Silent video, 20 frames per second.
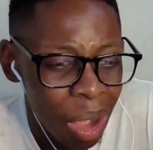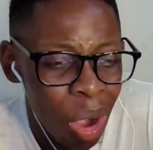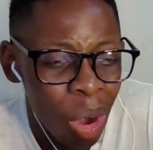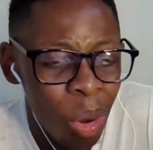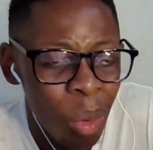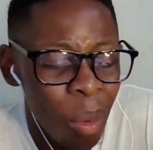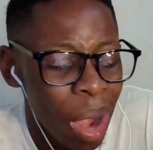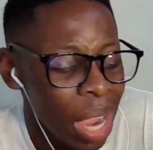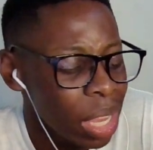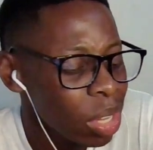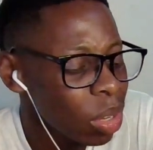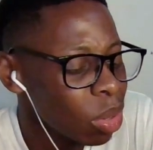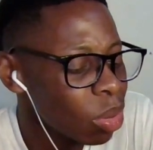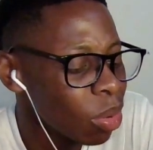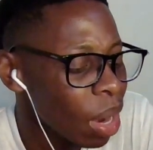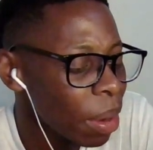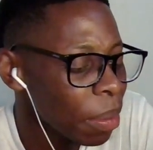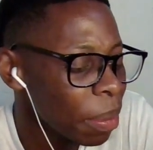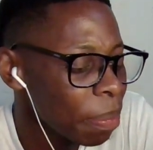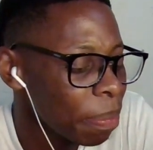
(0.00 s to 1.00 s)
Oh, why you
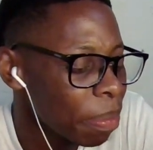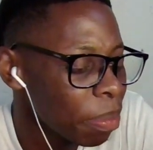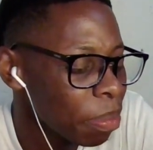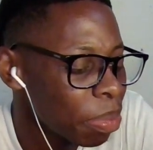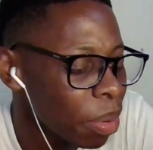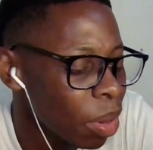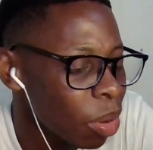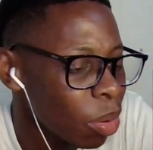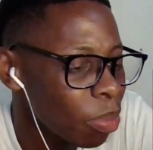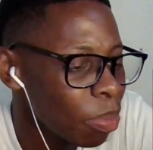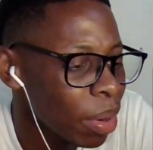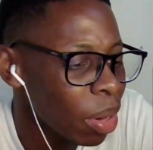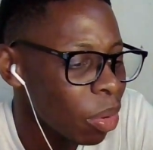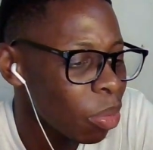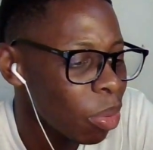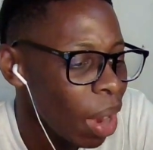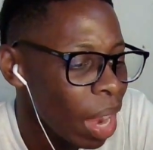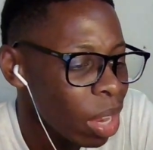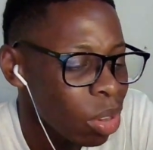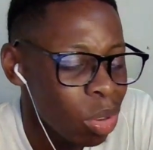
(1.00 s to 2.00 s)
grab it? Bro, but
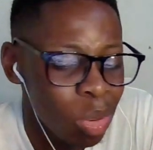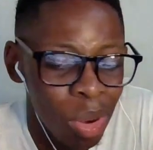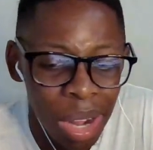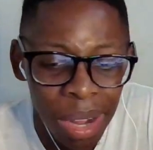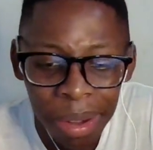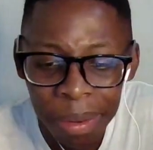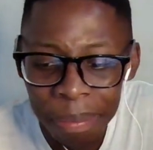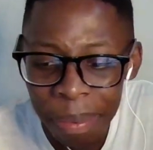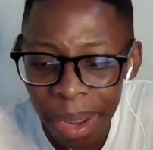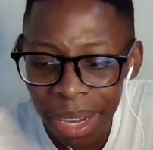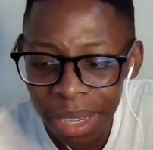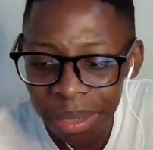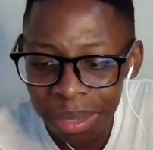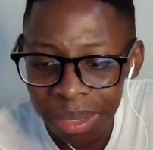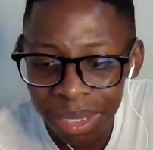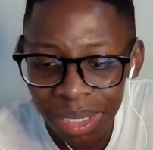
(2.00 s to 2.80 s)
why you grab it by...